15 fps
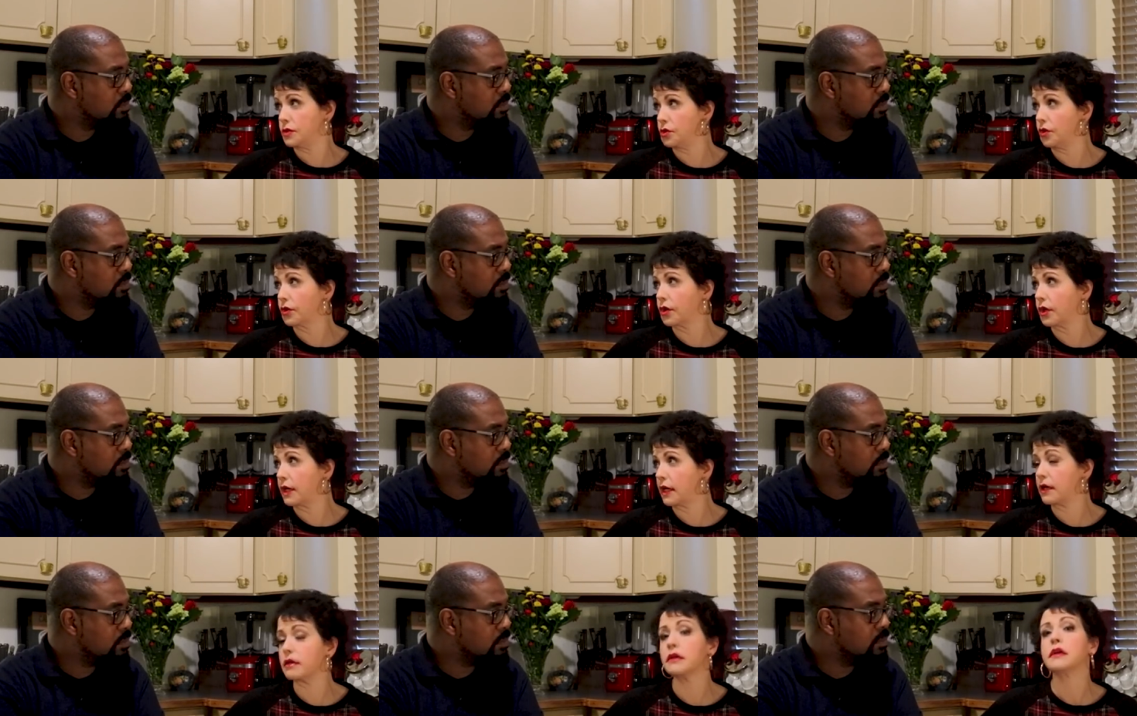Speaker 1: in your
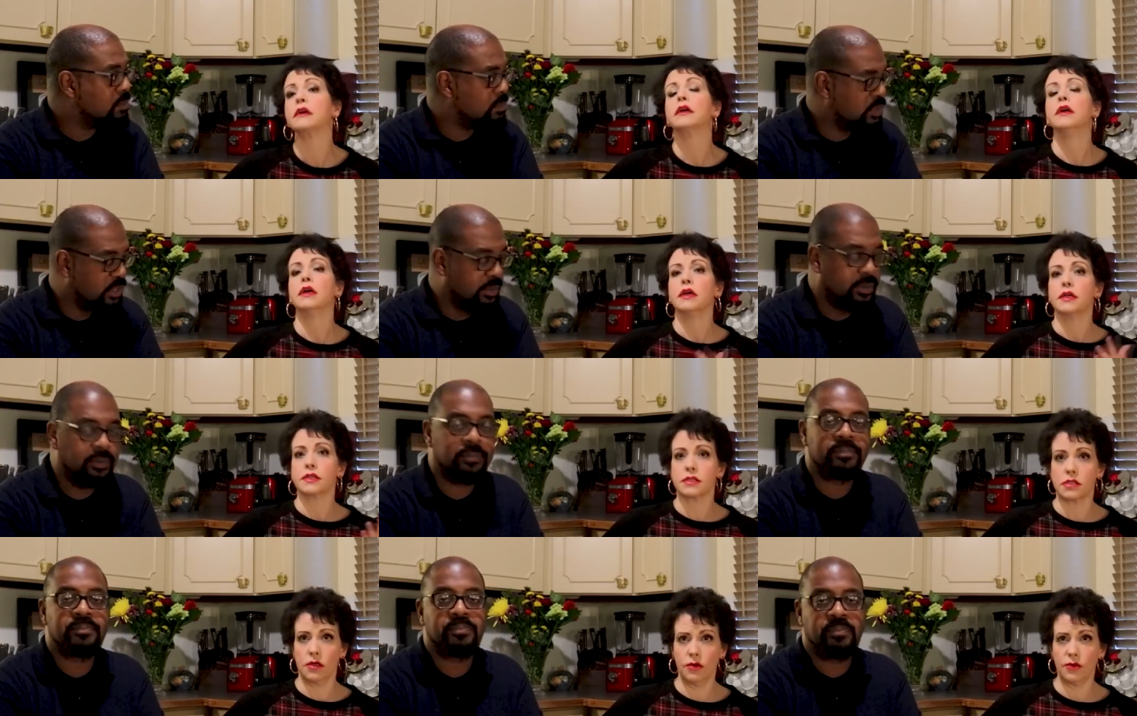cooking sure
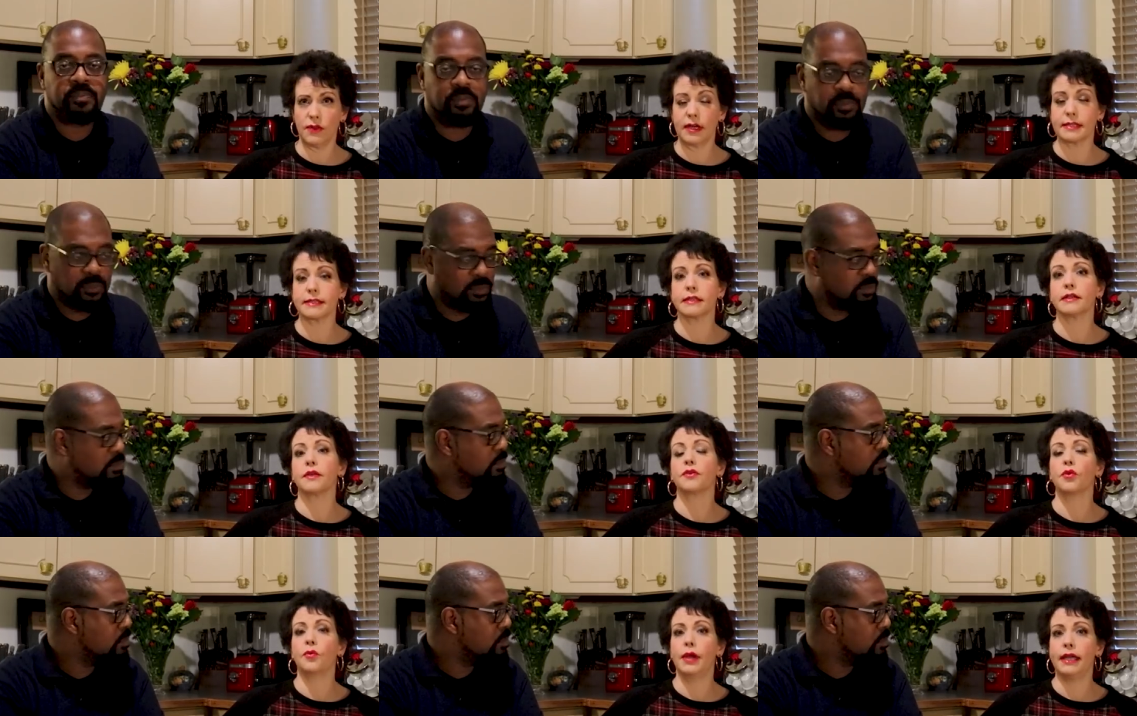so that's
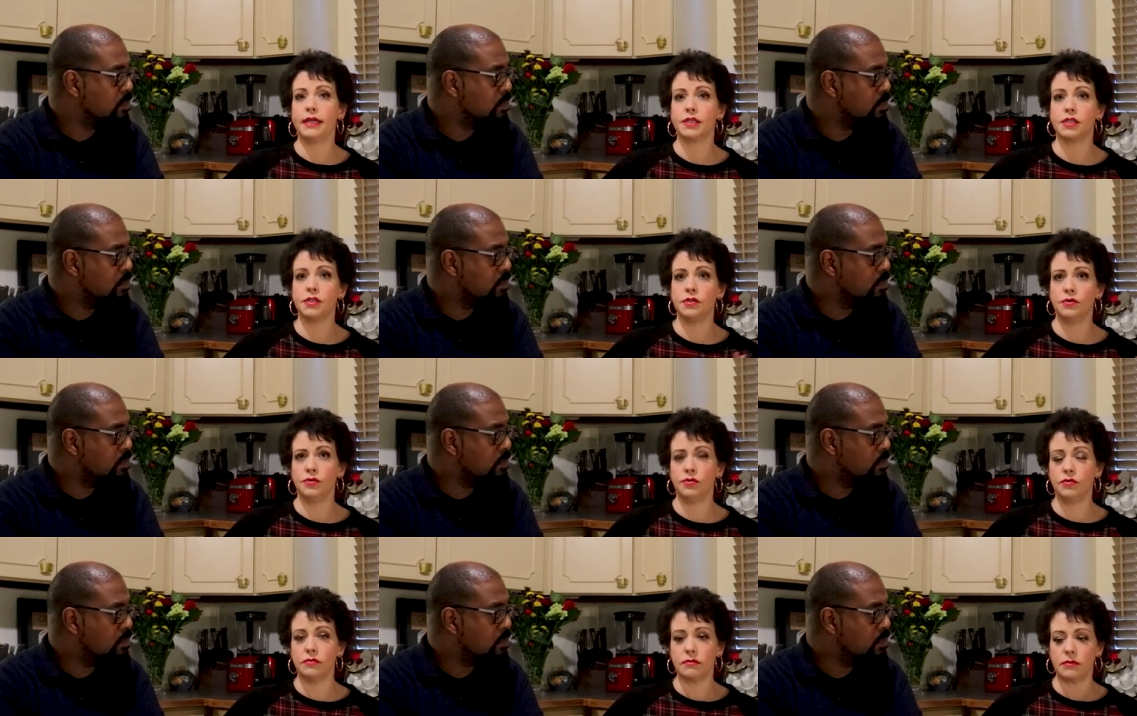another way
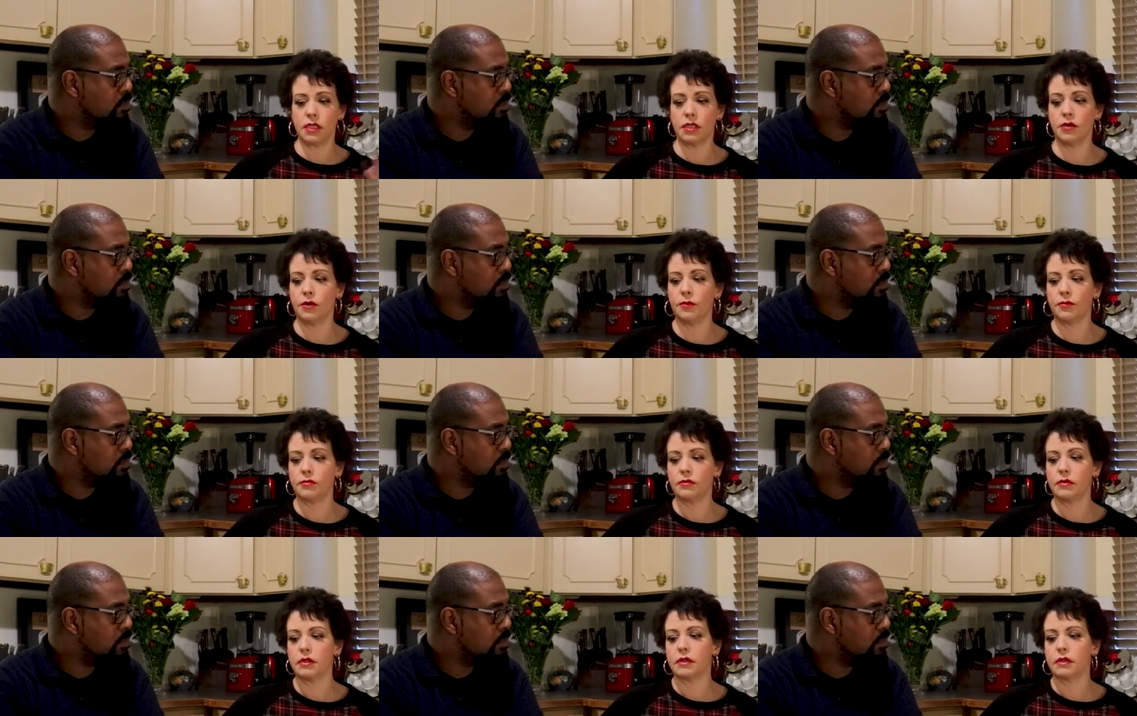to you know